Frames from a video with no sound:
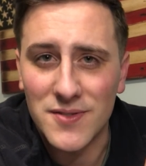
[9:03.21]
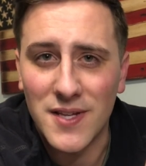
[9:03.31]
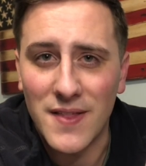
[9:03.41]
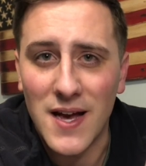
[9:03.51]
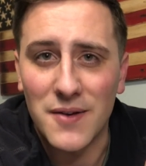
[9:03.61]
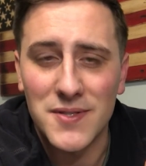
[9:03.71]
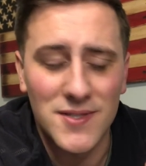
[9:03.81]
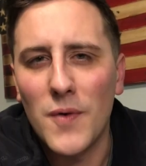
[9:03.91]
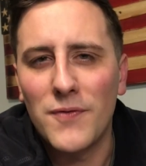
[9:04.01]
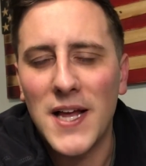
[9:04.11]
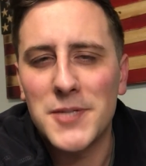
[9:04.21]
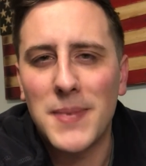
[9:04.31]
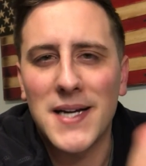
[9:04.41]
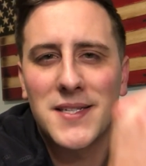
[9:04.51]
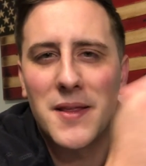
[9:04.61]
in the house.
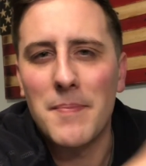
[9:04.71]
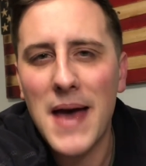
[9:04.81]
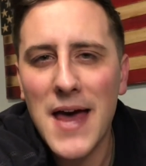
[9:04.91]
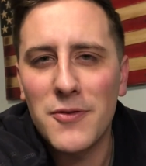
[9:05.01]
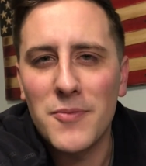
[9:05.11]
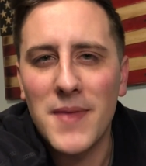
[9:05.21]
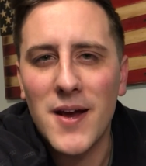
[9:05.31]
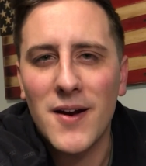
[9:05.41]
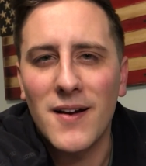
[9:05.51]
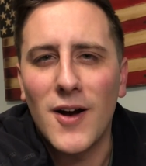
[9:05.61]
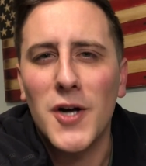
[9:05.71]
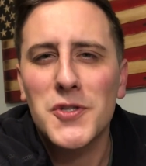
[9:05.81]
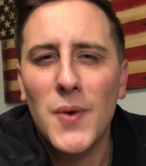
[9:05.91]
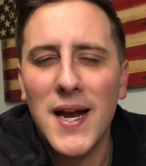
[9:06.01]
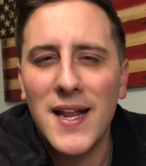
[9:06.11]
Flashback to the bathroom there.
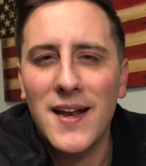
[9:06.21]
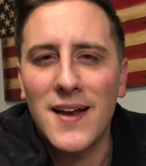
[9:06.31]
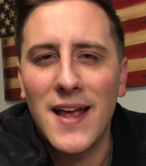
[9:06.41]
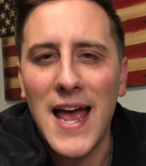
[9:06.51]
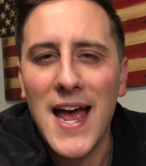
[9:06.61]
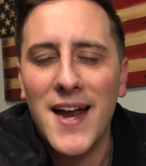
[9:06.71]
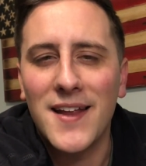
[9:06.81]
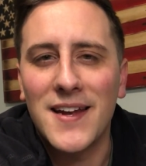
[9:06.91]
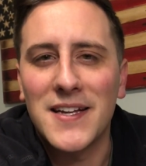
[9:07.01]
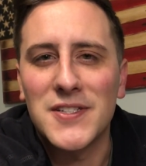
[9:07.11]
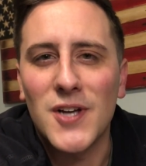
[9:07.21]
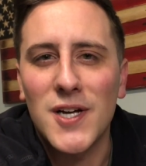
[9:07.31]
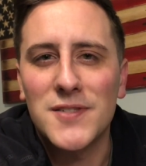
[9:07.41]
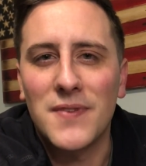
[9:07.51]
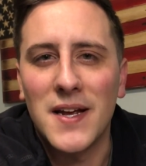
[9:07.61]
Also had to add an
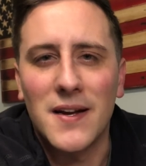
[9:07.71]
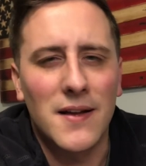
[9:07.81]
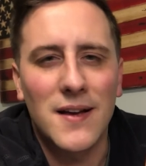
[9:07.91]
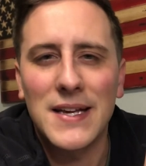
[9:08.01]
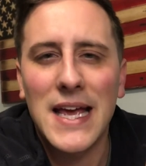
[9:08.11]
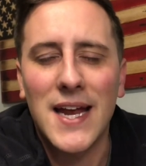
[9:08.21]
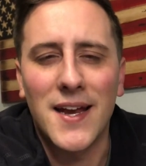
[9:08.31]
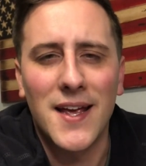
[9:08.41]
exhaust fan. Again,